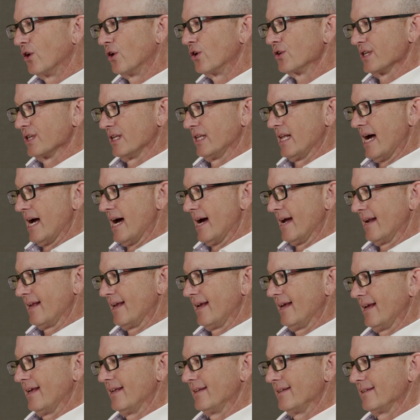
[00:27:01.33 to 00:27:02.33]
learned a
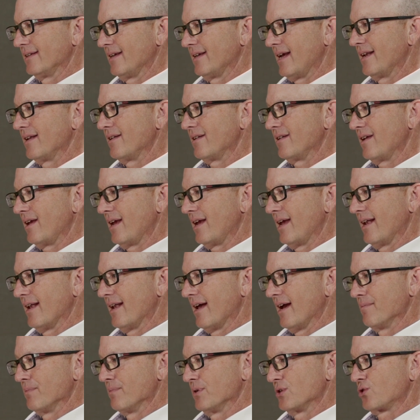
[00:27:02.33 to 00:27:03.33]
lot, and
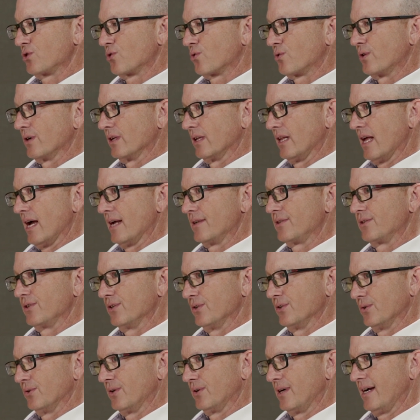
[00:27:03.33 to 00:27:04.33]
I matured a lot
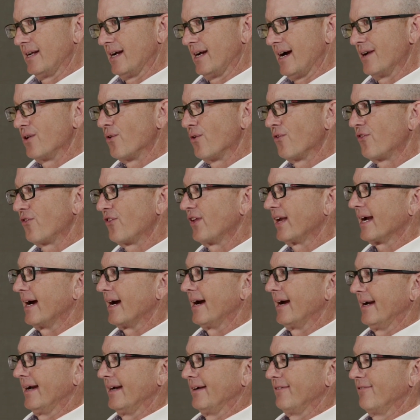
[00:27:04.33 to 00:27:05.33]
too. I don't
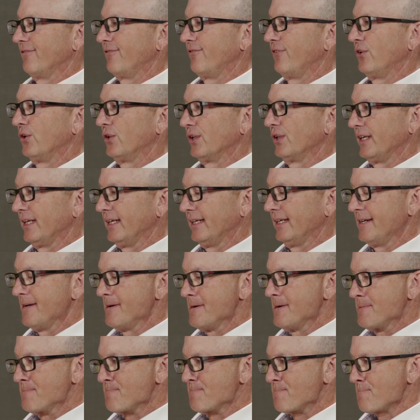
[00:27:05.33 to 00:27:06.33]
think I
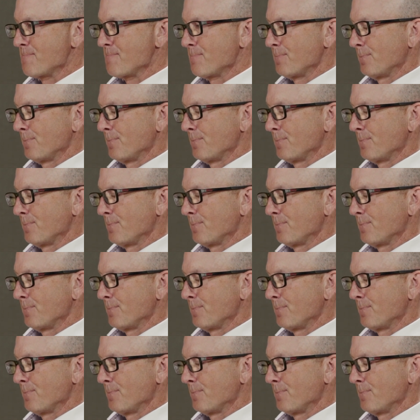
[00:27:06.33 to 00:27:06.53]
think